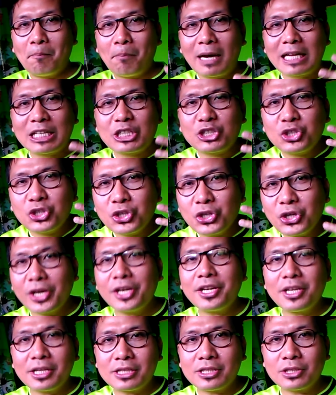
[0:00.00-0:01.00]
But
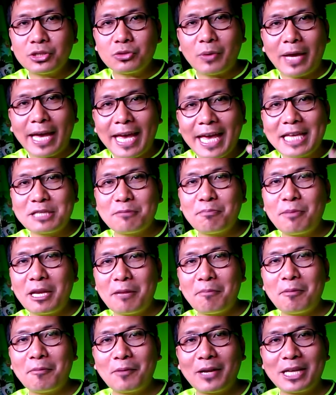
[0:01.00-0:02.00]
share it to as
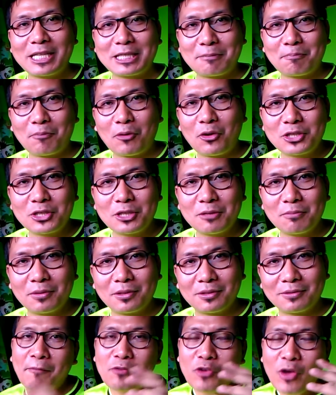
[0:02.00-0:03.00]
many people as
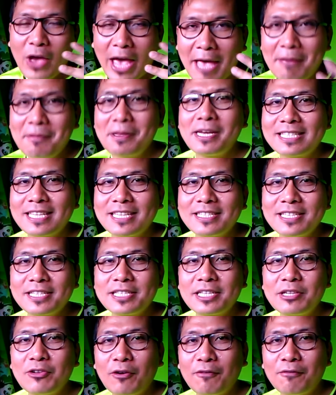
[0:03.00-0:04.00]
possible. If you have any
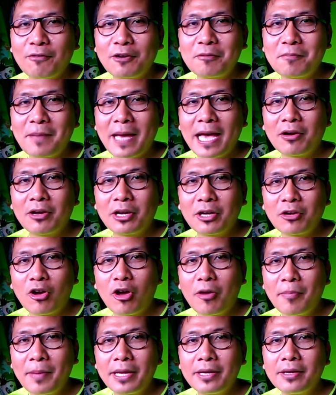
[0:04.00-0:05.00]
suggestion or feedback or a
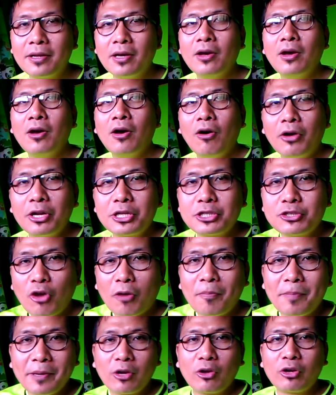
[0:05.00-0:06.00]
comment or a
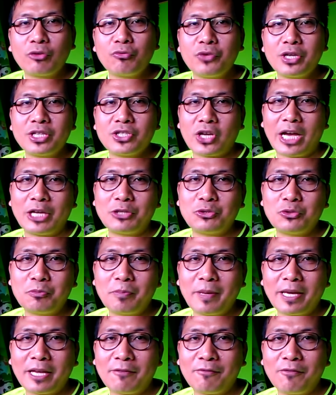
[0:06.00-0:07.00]
topic on which I should
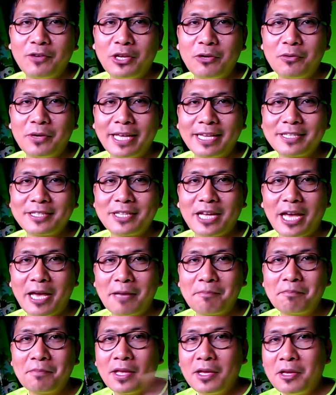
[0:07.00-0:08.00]
make a video next
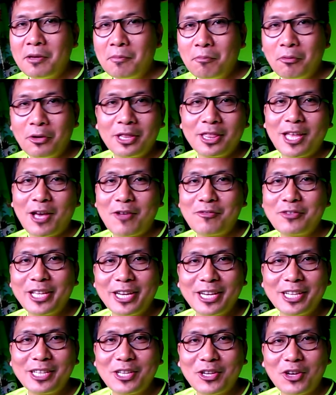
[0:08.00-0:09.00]
time, put it down
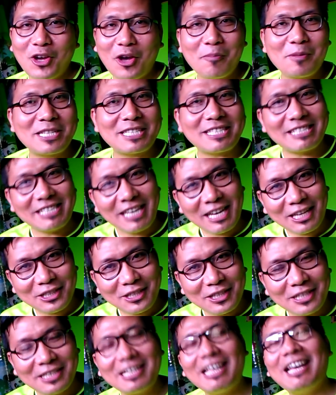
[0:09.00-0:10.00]
there in the comment
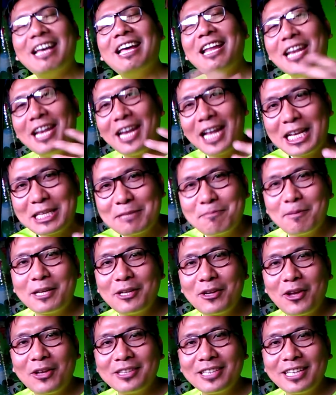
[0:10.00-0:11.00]
section. Last
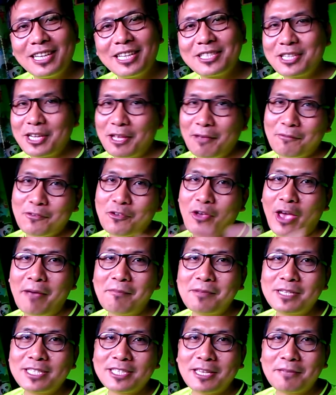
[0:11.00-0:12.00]
but not the least, if you
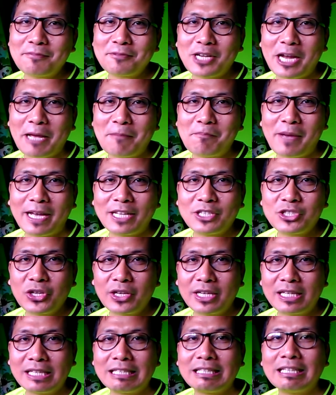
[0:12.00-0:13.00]
haven't subscribed my
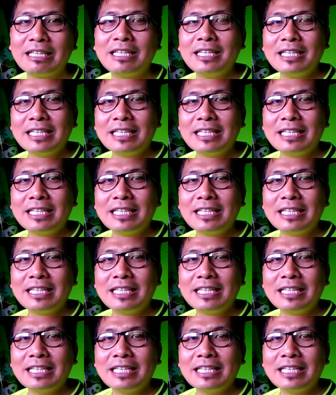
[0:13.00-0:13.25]
channel,